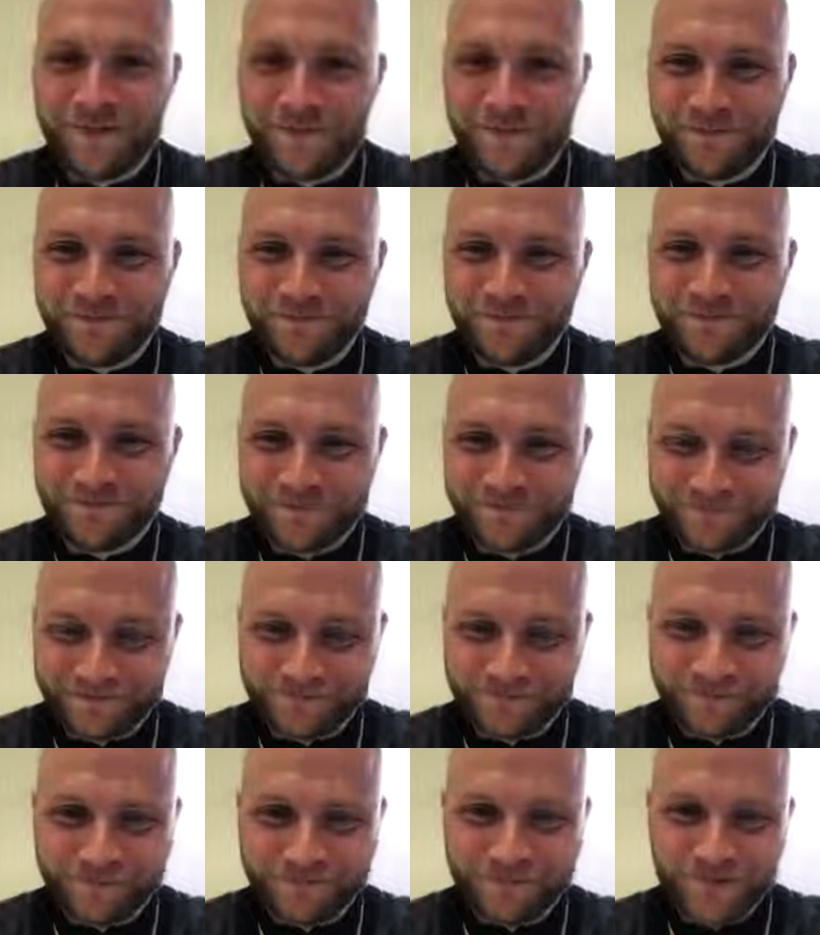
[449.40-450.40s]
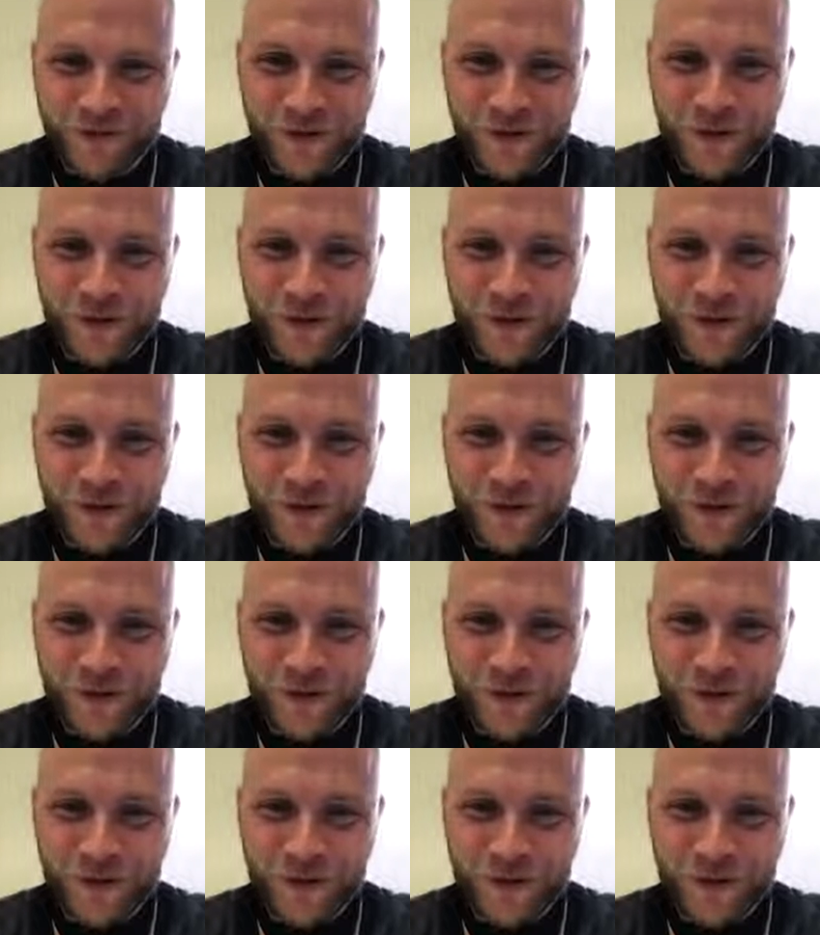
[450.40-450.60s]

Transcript: Yeah, all good, all good.